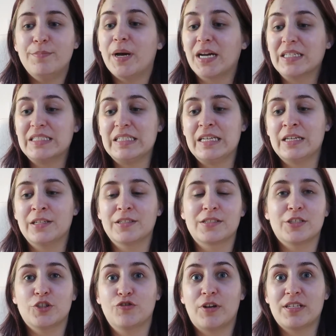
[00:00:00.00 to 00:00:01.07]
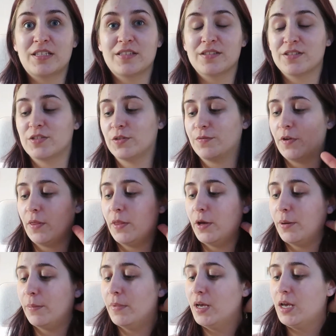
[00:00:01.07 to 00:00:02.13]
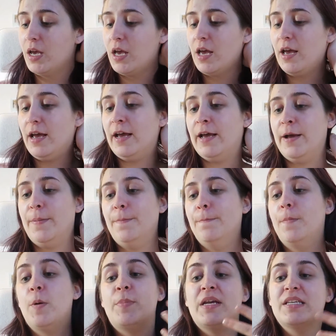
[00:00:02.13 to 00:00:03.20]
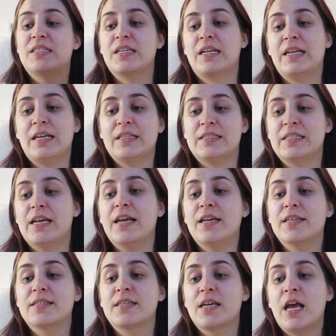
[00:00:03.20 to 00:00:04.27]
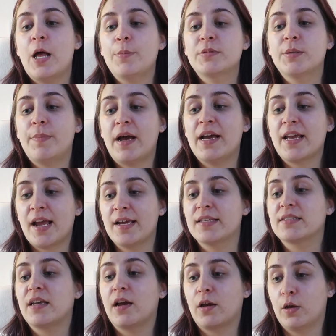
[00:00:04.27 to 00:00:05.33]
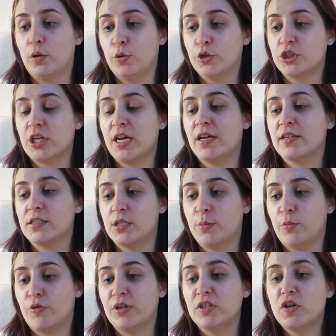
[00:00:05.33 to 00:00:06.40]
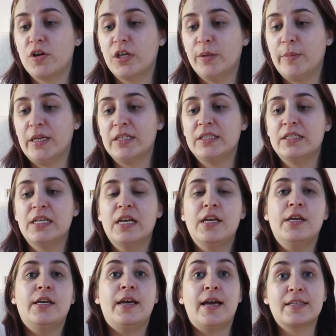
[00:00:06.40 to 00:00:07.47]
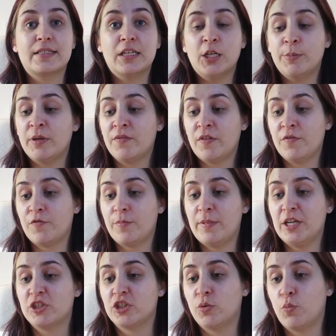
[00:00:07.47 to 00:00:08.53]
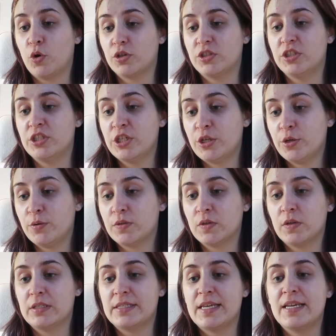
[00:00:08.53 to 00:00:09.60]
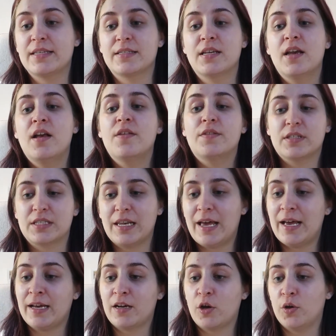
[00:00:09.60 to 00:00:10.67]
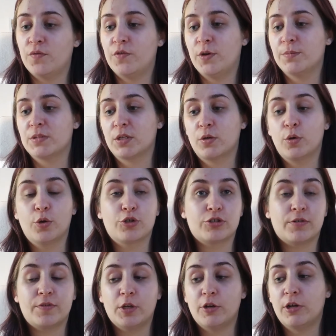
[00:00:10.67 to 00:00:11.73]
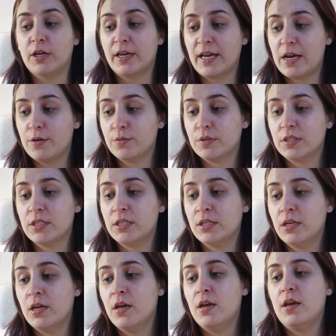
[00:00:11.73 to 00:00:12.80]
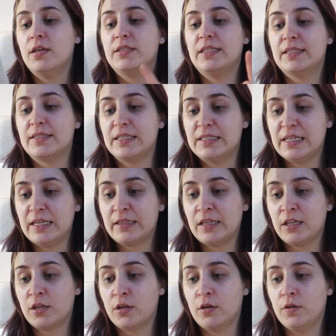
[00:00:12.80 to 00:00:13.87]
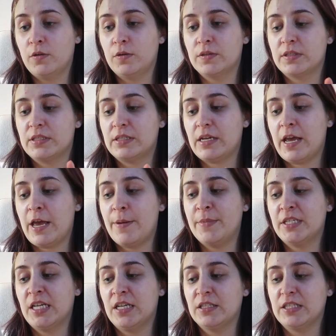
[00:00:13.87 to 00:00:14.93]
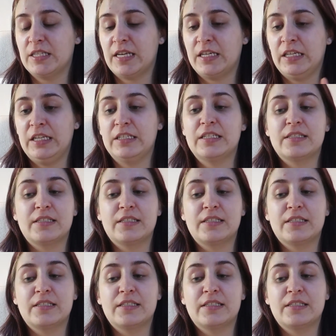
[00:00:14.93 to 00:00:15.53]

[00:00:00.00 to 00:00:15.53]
bank details and addresses and stuff on them. But basically it says Help to Buy ISA closure summary document. It has a little bit of information on what to do. So it says this letter confirms the closure of your account. It says the date that it closed. It tells you that you need